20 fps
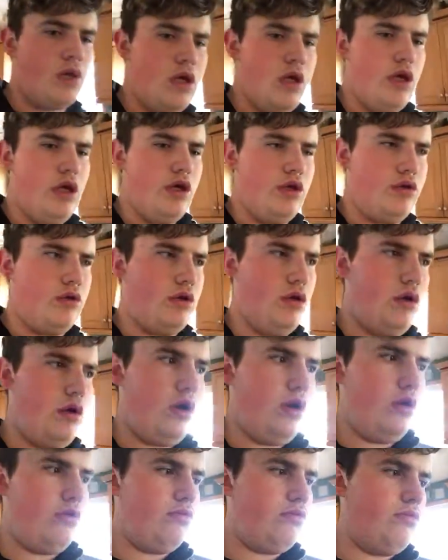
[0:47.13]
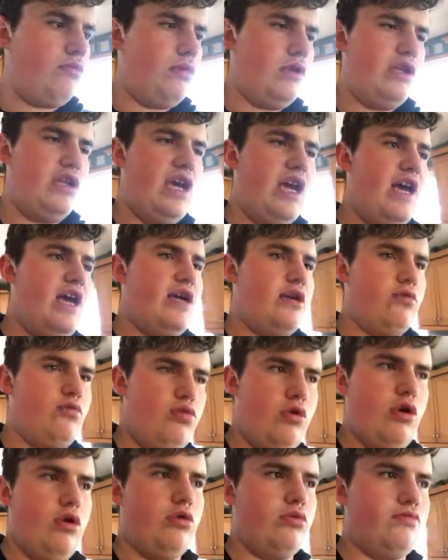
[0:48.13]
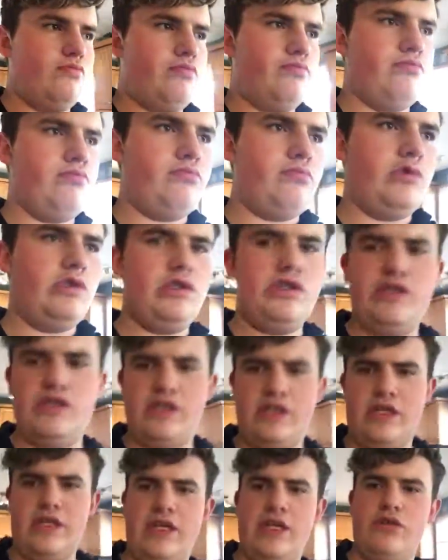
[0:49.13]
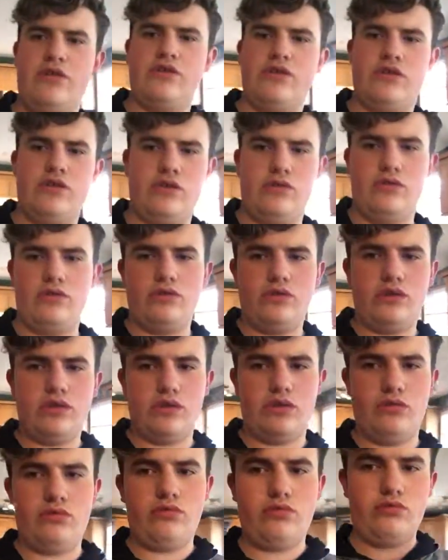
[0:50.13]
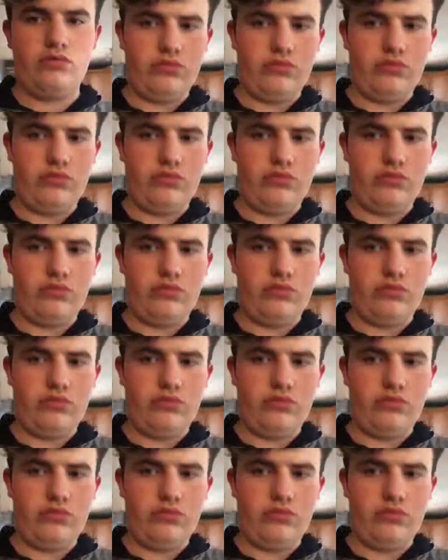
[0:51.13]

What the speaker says: and my dad, well, he's in Kindersley or something,